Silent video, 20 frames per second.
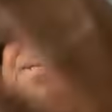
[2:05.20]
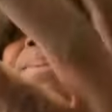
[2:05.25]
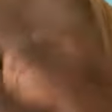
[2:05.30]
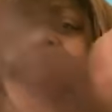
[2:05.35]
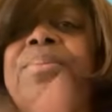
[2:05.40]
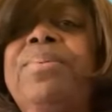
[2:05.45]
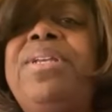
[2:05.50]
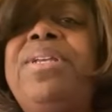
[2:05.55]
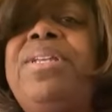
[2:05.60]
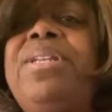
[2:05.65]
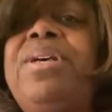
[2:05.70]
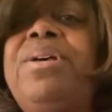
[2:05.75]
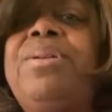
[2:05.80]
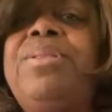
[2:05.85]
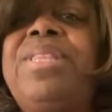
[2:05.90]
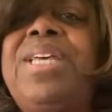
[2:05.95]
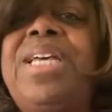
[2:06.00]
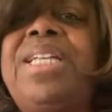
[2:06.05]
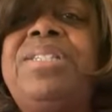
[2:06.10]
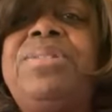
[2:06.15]
But we
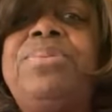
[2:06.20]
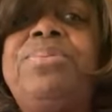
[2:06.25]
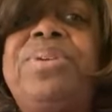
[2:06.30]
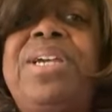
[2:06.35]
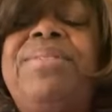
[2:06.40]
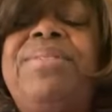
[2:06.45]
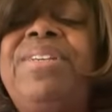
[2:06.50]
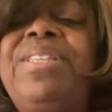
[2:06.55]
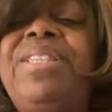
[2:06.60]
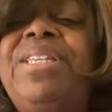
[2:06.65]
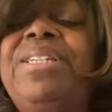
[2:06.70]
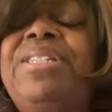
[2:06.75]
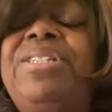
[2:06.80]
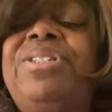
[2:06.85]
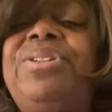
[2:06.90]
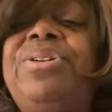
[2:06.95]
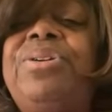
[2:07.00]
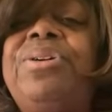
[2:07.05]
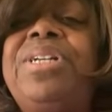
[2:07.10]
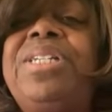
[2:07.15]
know that's where everything
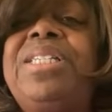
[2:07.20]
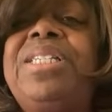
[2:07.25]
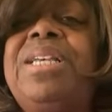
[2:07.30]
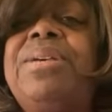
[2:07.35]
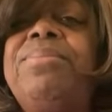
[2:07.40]
starts.